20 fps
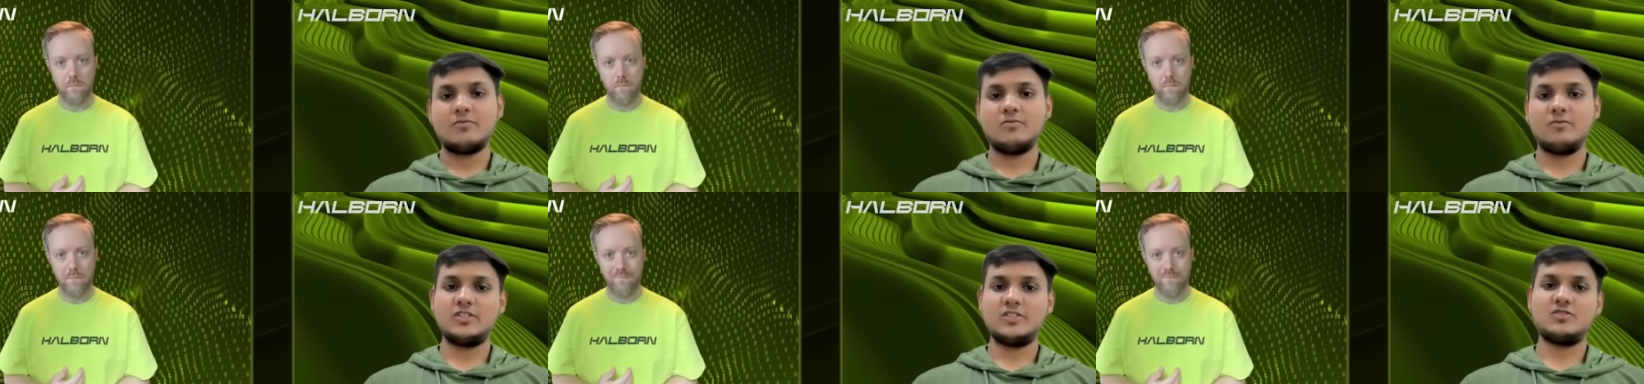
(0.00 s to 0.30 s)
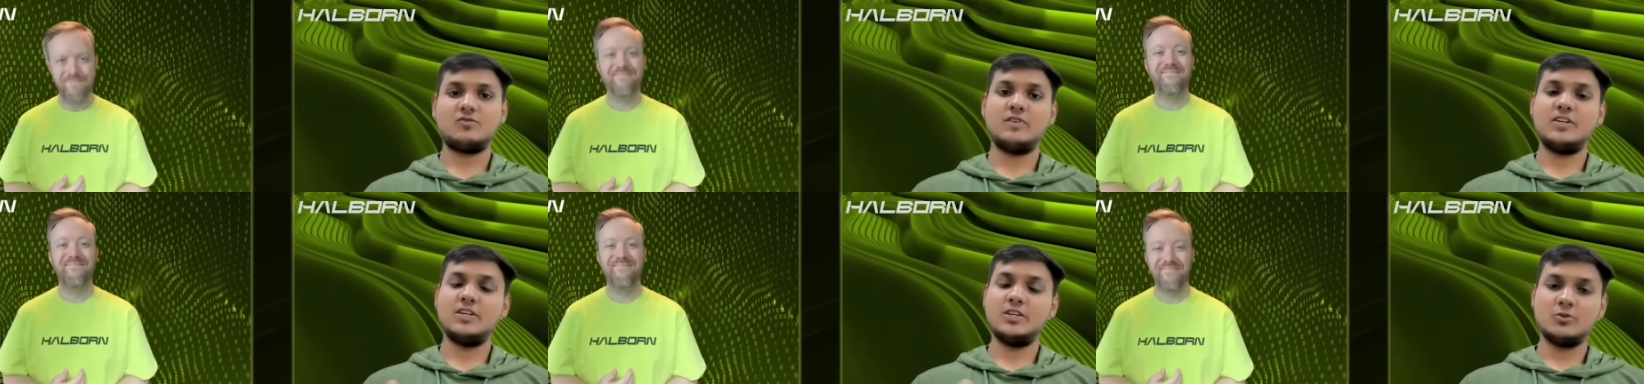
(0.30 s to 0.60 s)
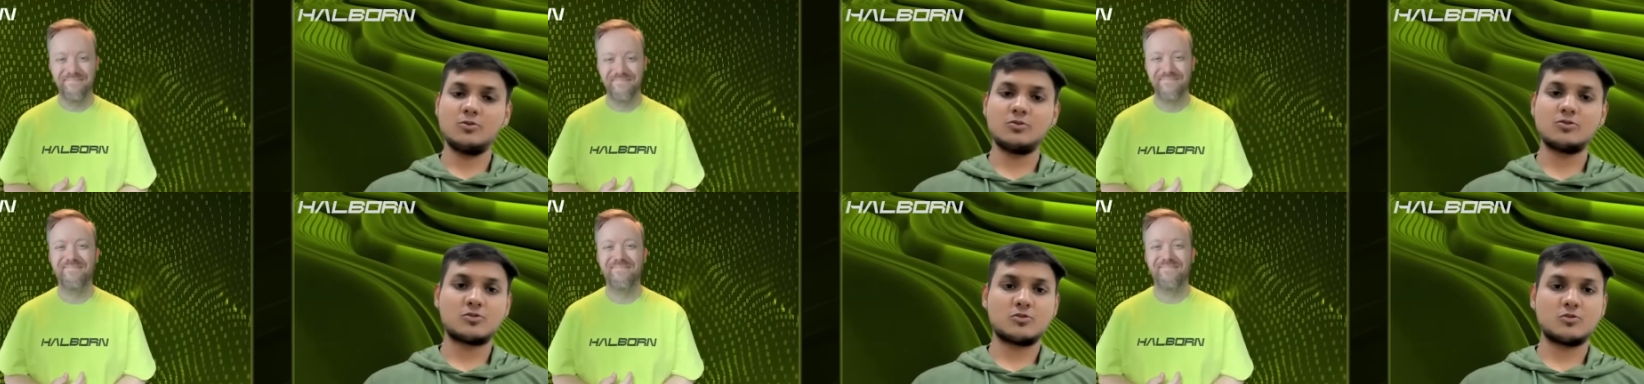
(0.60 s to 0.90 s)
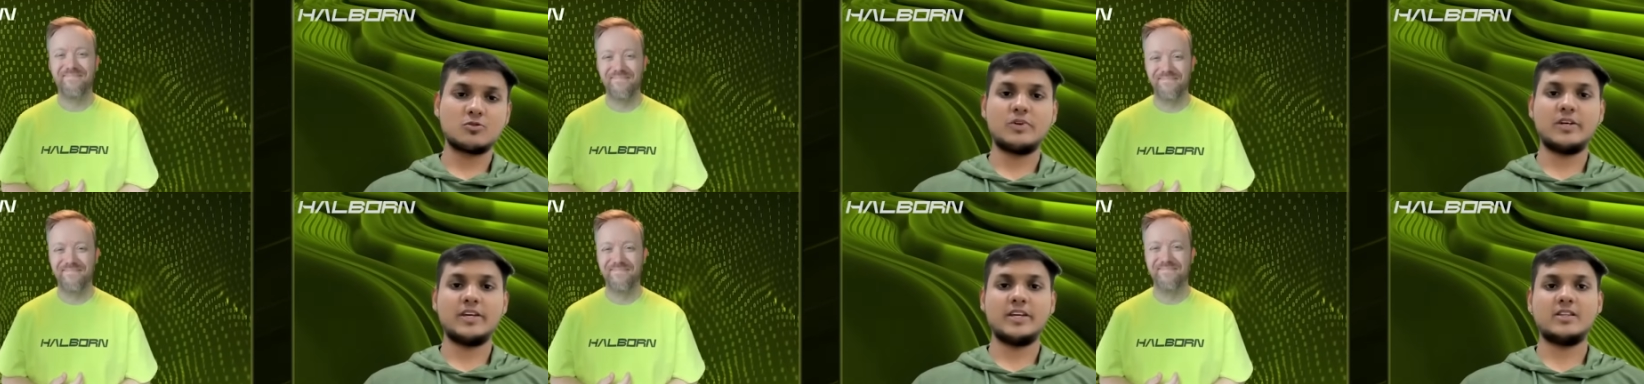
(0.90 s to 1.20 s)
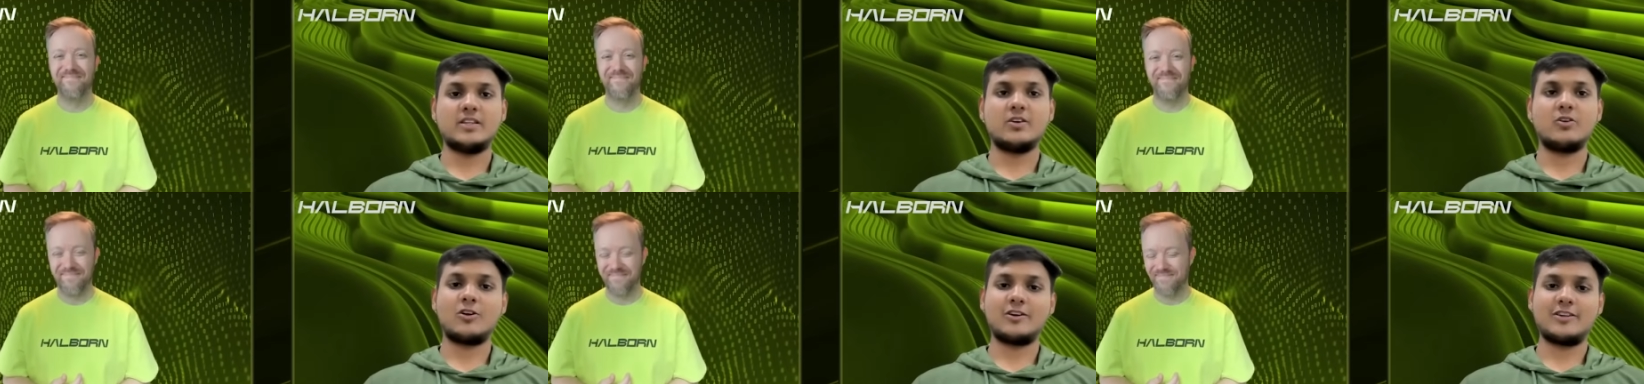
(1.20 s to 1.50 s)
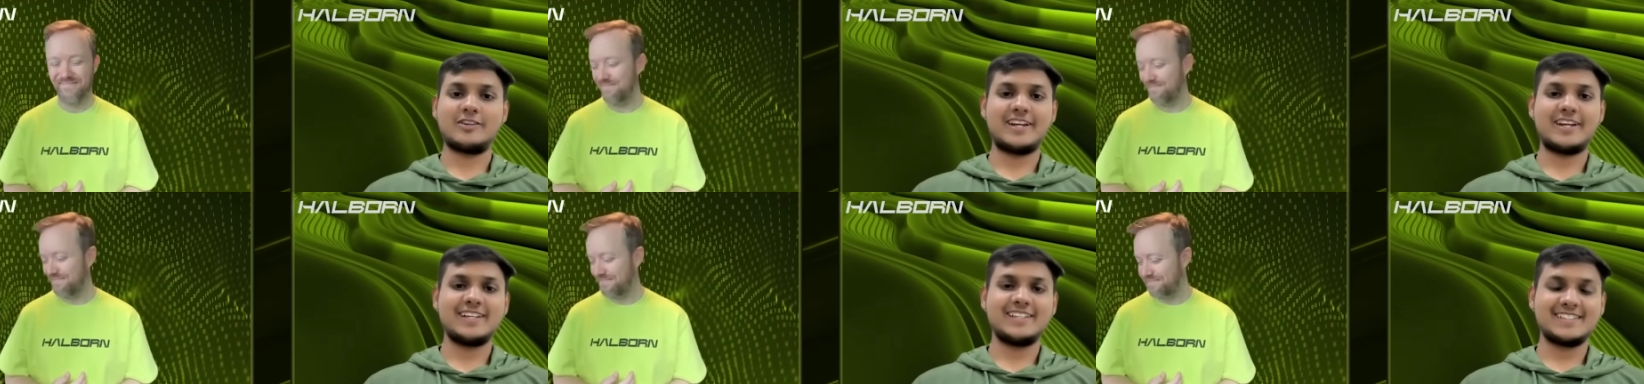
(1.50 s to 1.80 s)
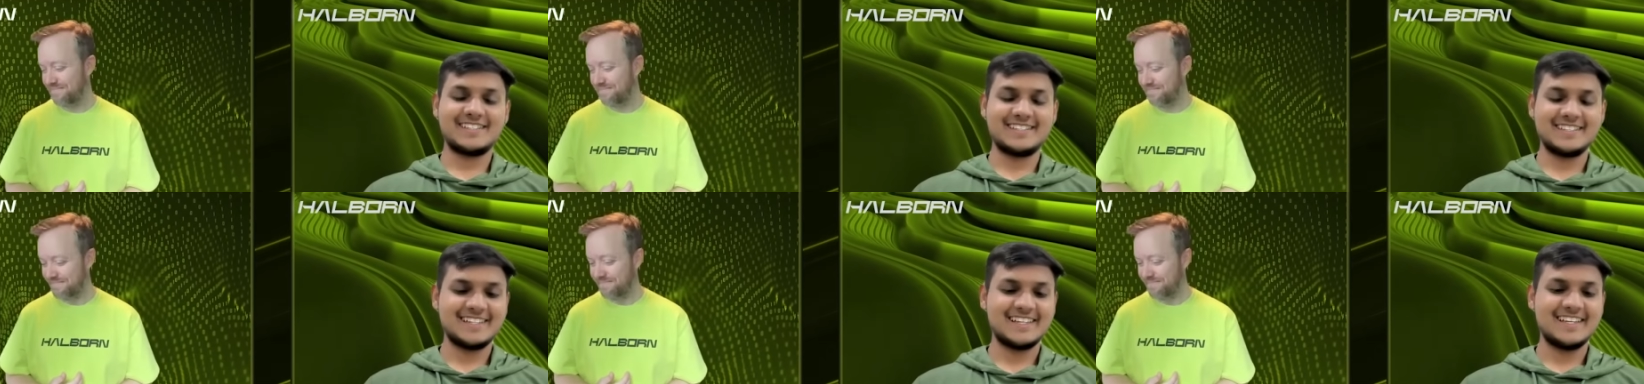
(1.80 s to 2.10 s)
Speaker 1: which we use to break the
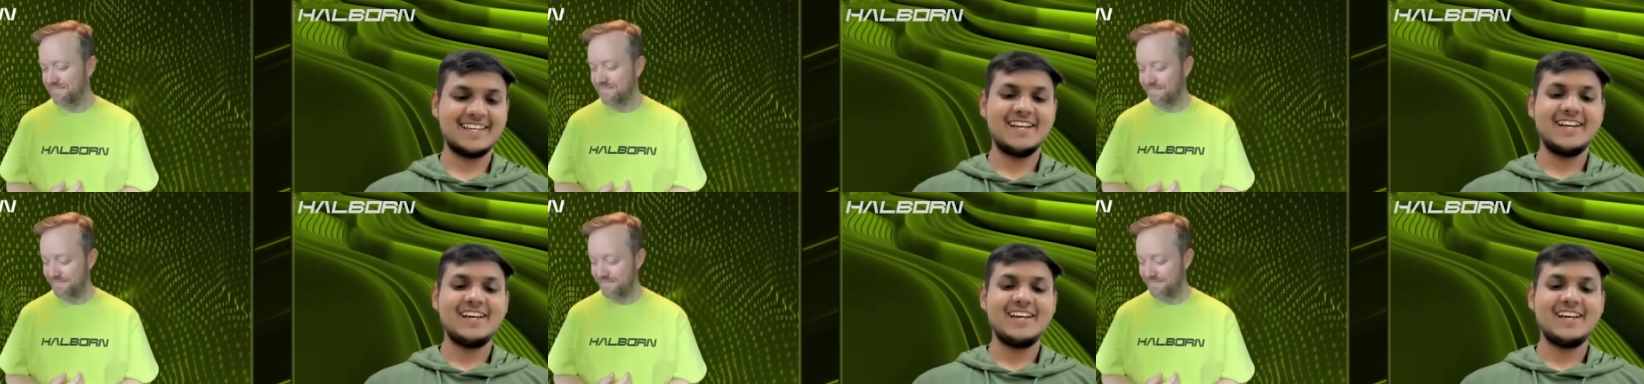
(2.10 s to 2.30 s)
contracts.